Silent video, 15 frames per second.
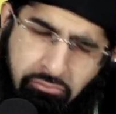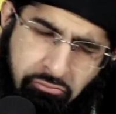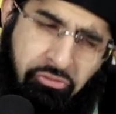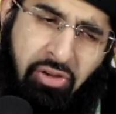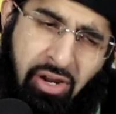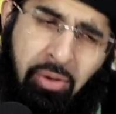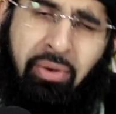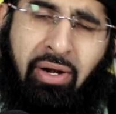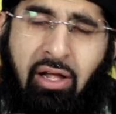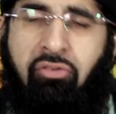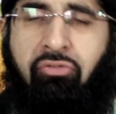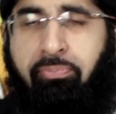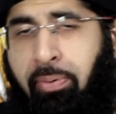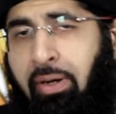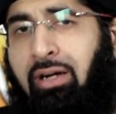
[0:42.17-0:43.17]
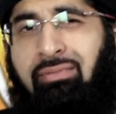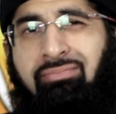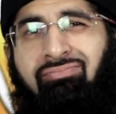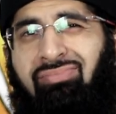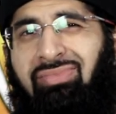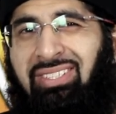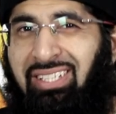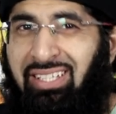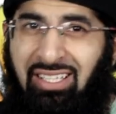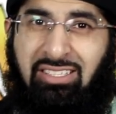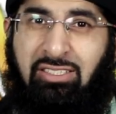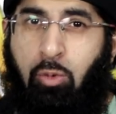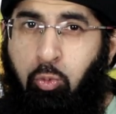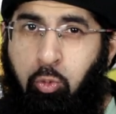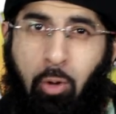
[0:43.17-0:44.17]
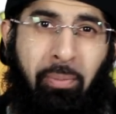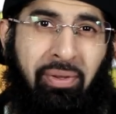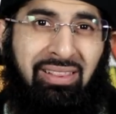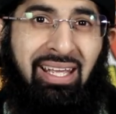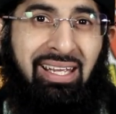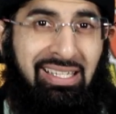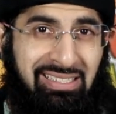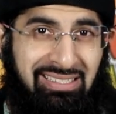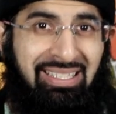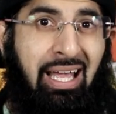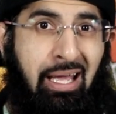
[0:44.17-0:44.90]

Mm, fair enough, but seen as the woman that he